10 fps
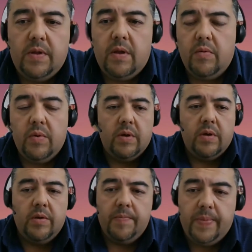Now we
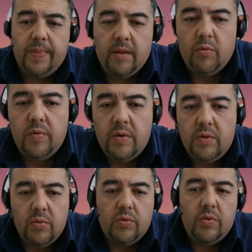are moving
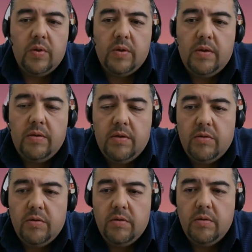to Q&A
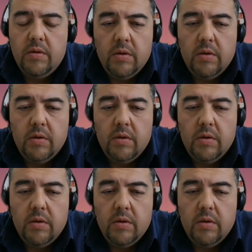session.